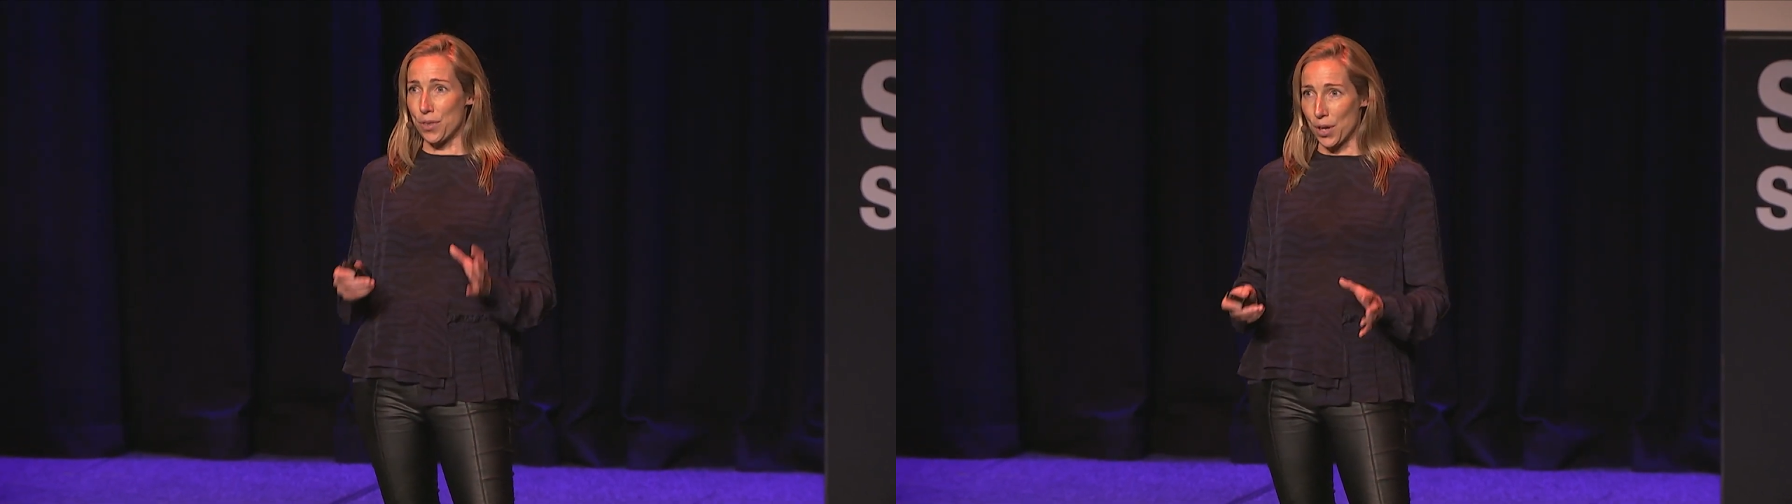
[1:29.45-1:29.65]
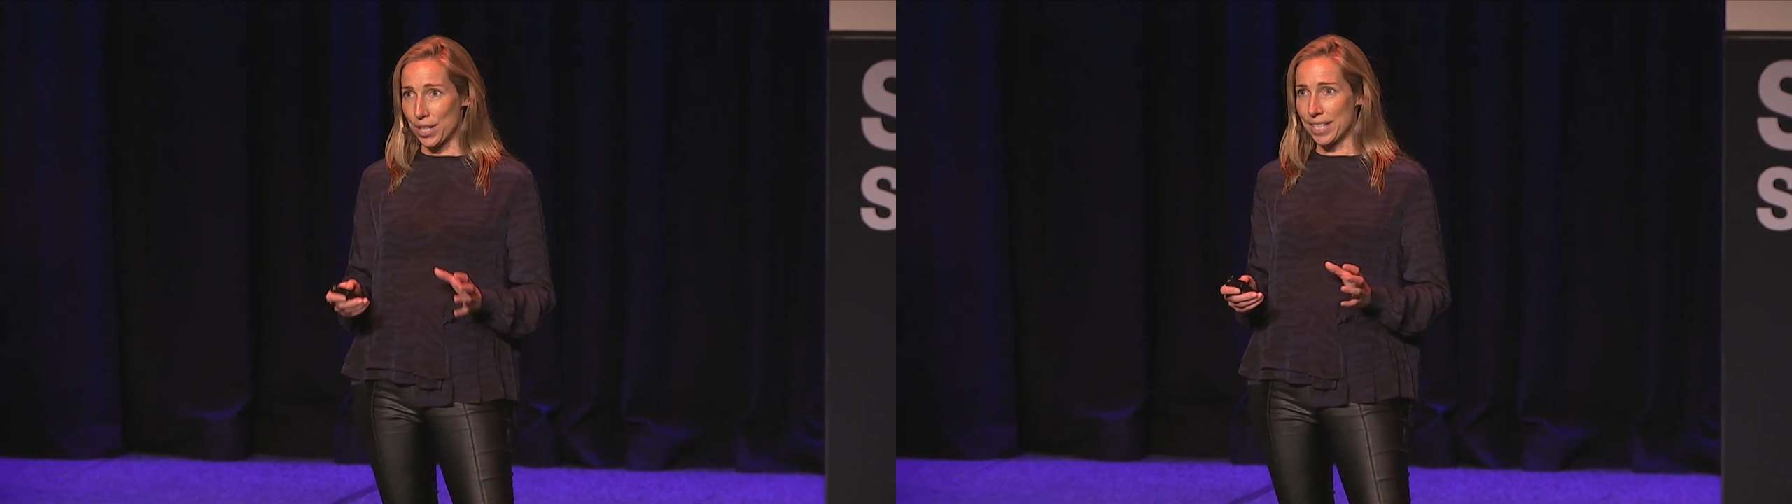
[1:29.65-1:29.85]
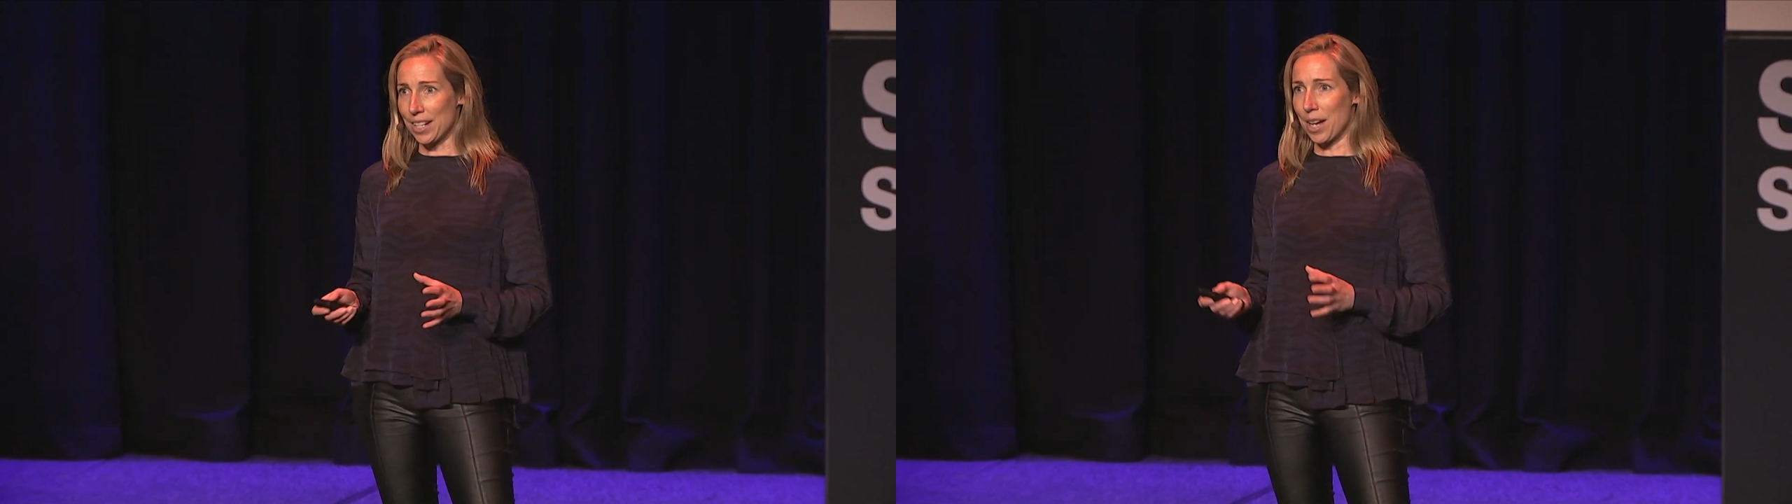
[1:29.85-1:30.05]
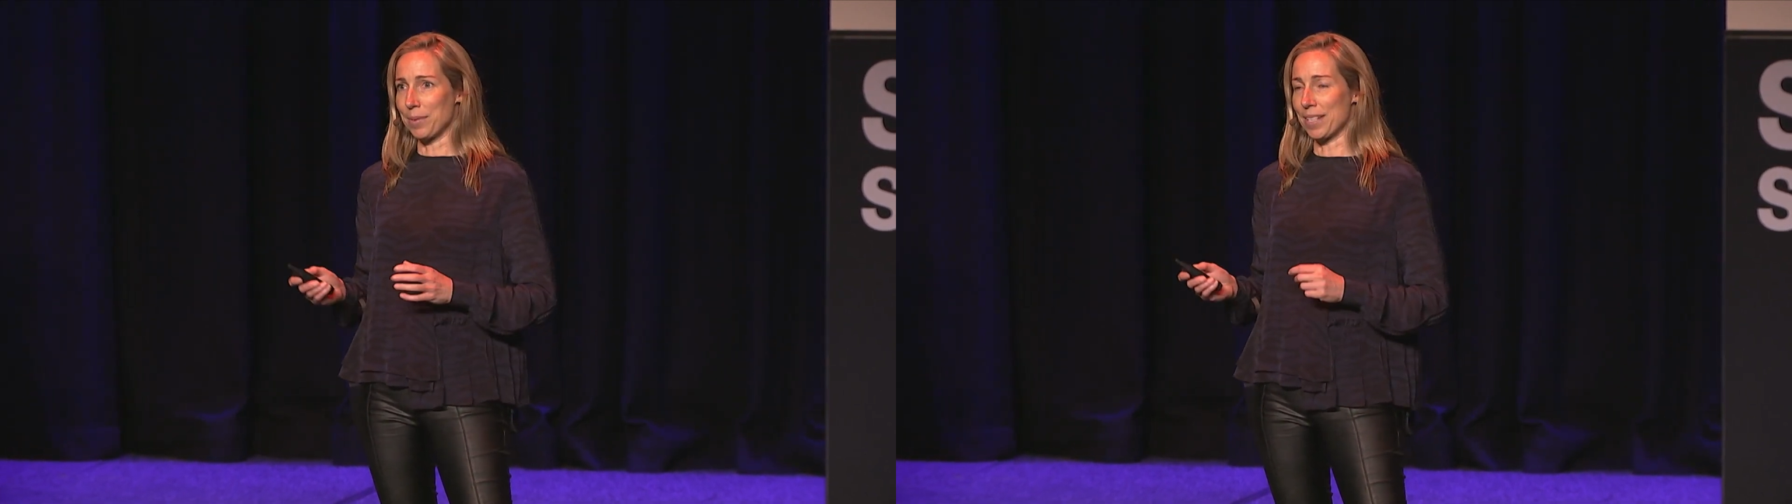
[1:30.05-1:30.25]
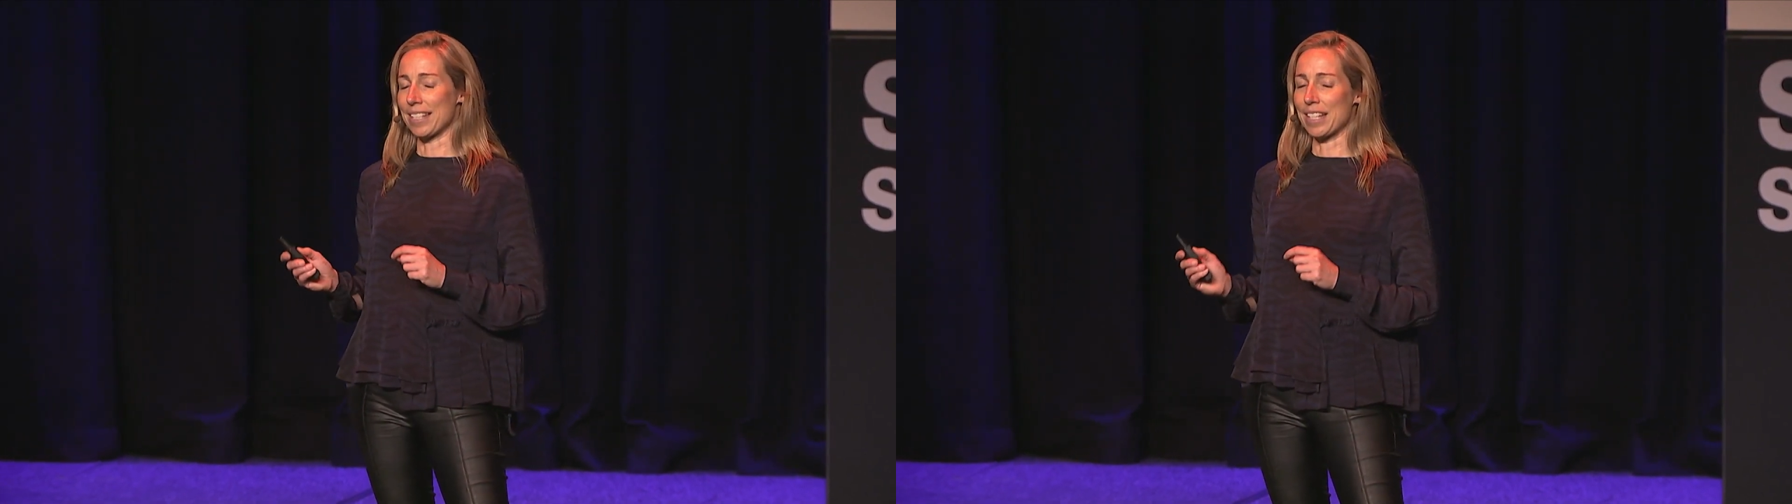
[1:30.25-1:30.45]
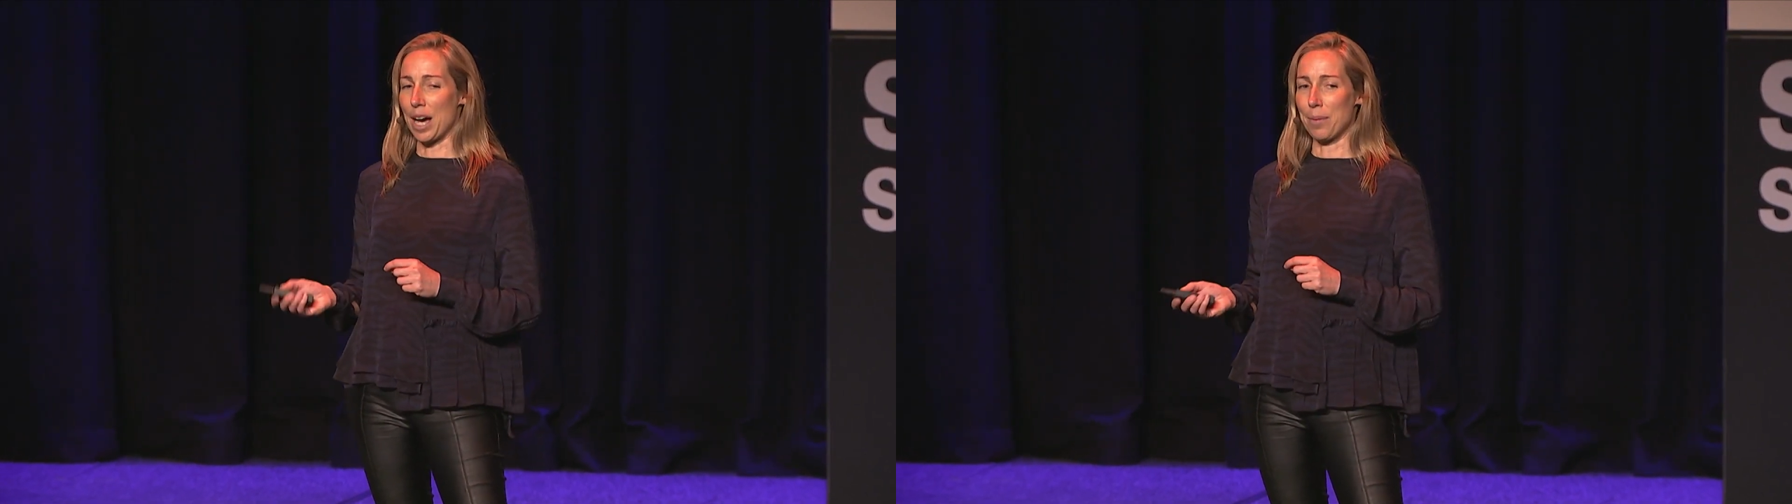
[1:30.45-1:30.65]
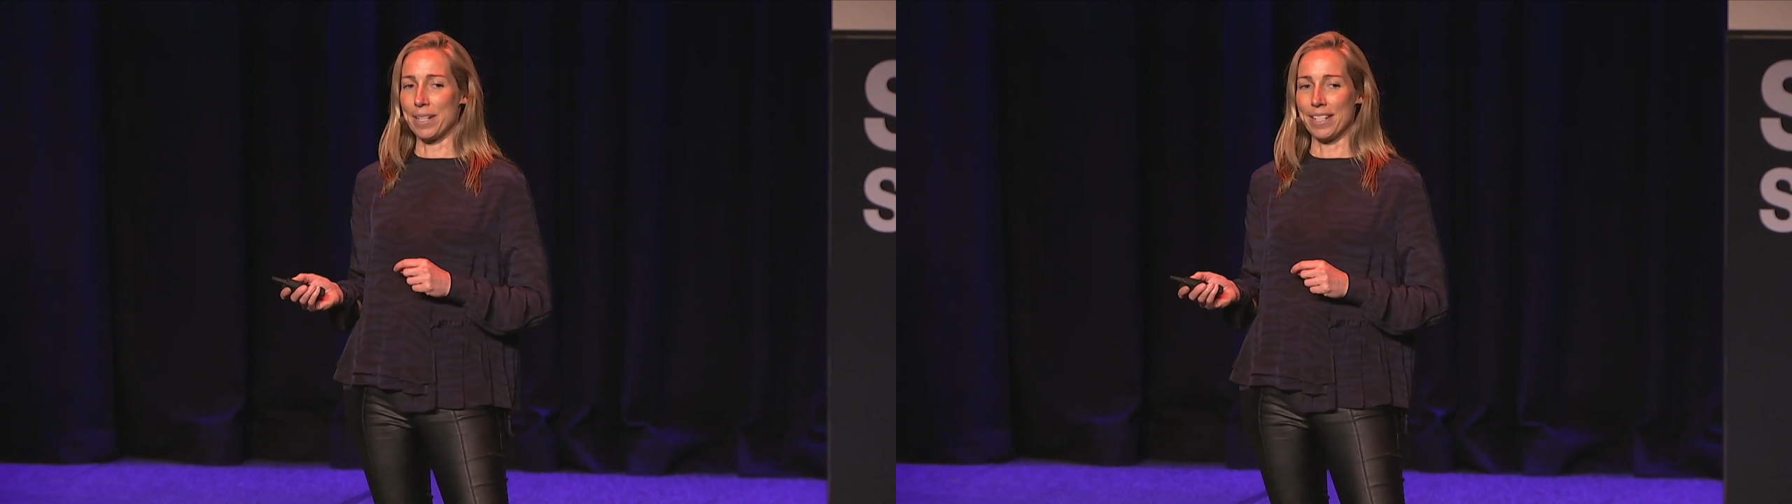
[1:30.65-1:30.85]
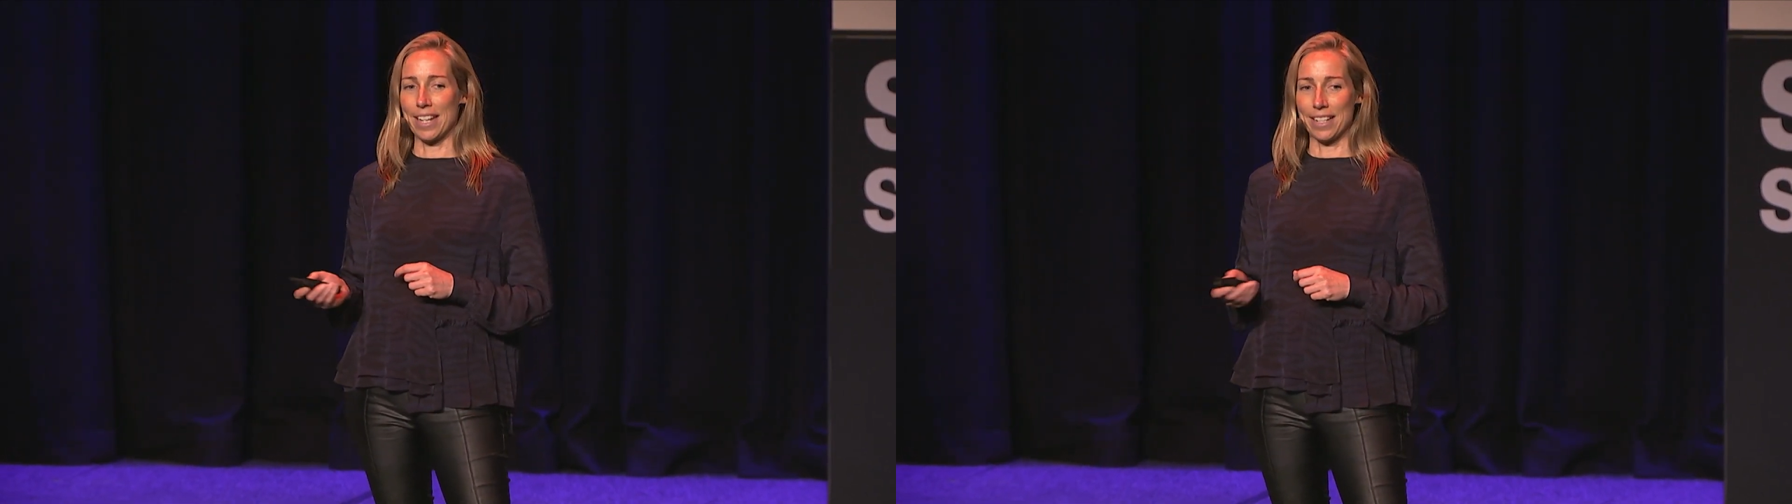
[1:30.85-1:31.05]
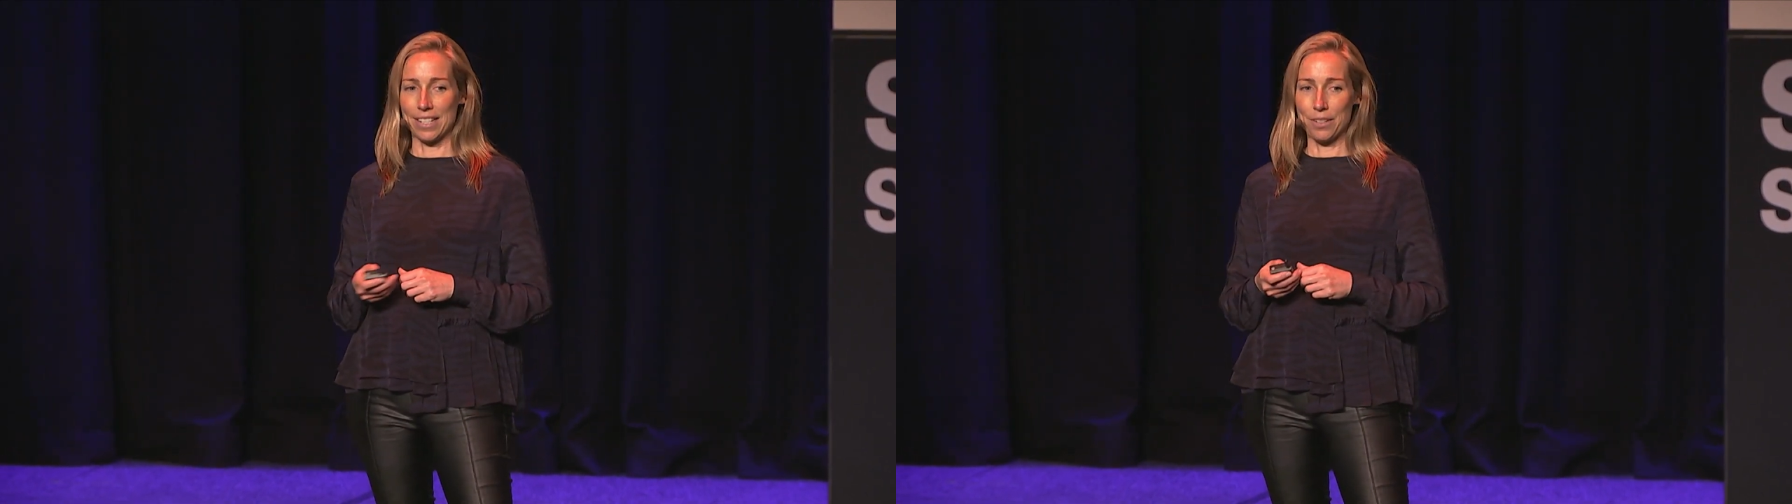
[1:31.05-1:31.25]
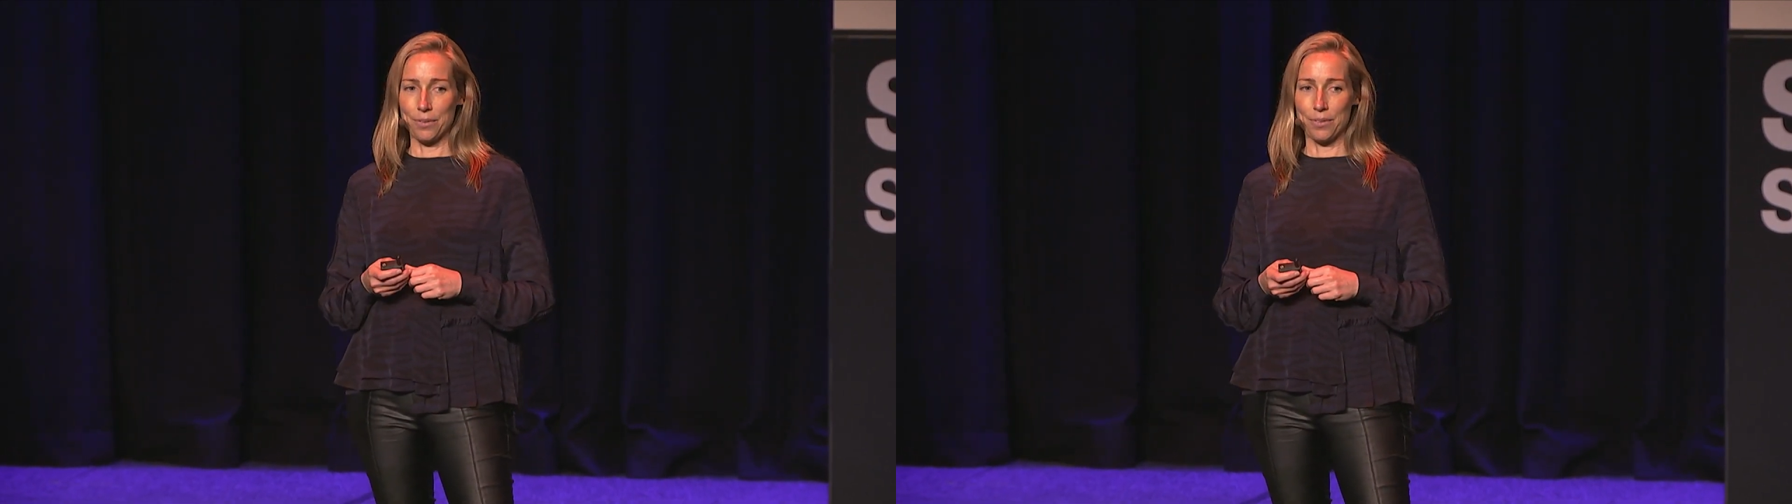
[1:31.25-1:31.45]
30 times less carbon
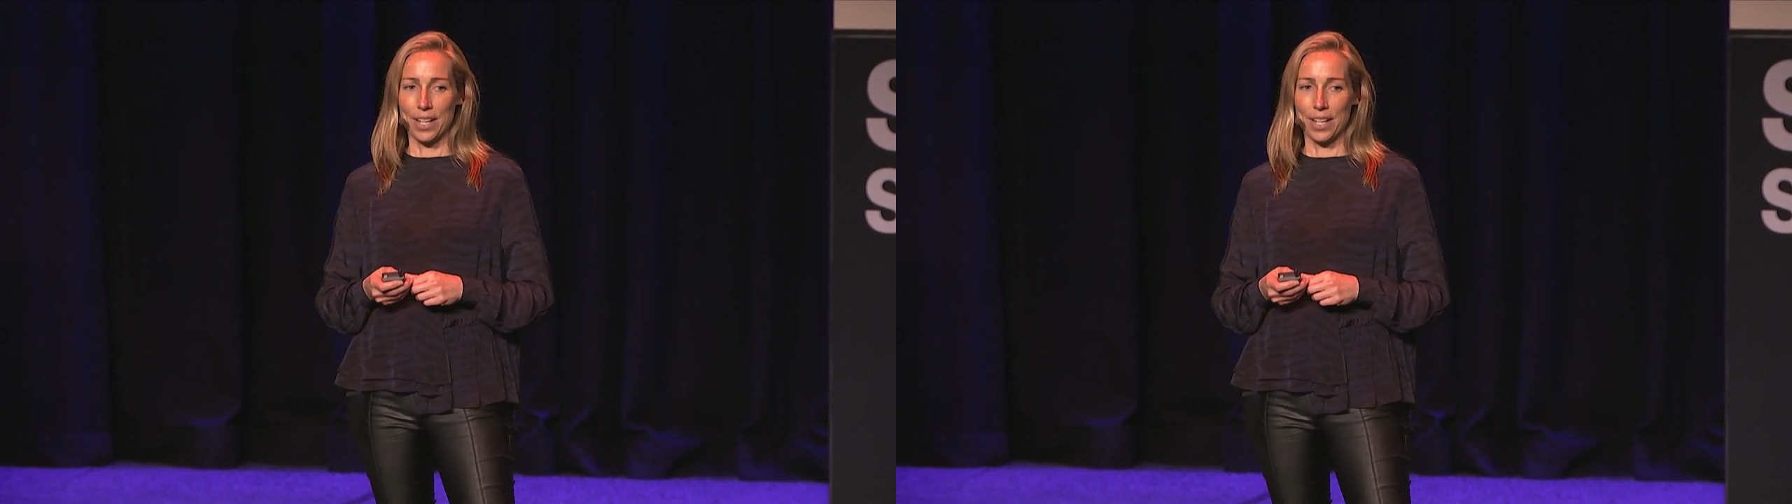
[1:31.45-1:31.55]
intensive